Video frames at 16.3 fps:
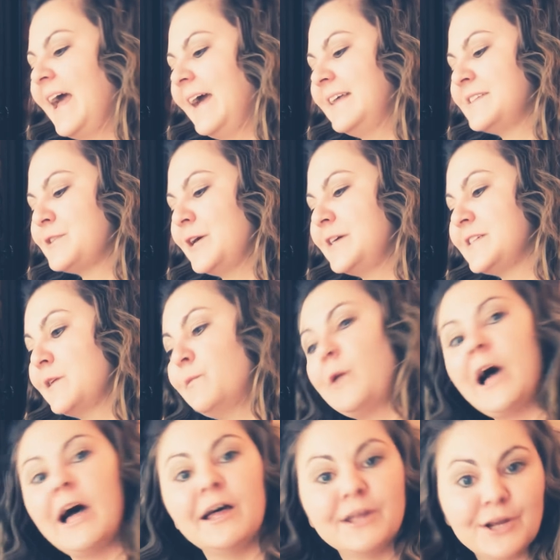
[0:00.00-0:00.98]
And so I said,
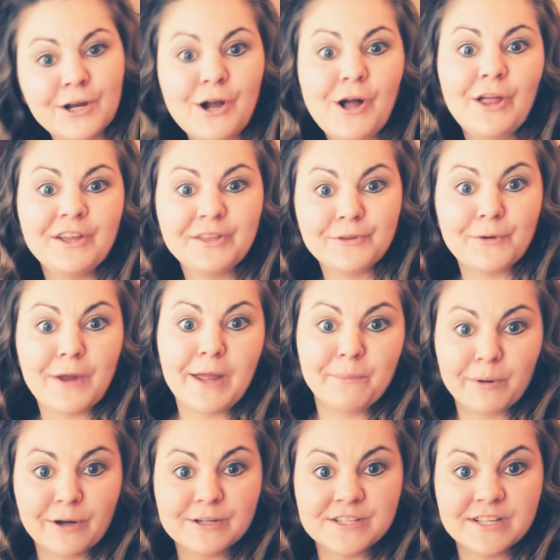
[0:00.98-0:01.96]
well, you're calling the
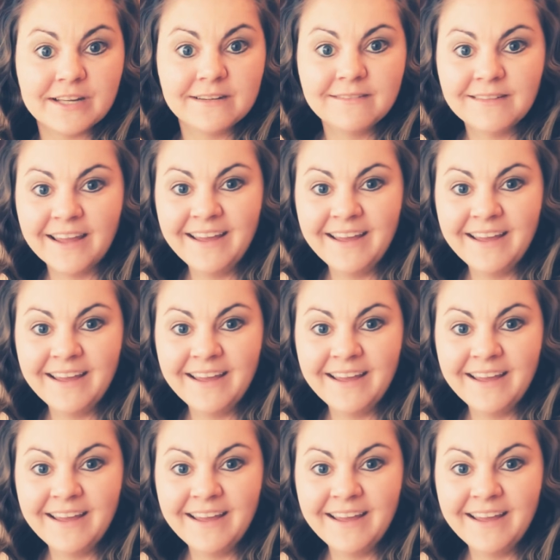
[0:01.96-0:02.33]
right person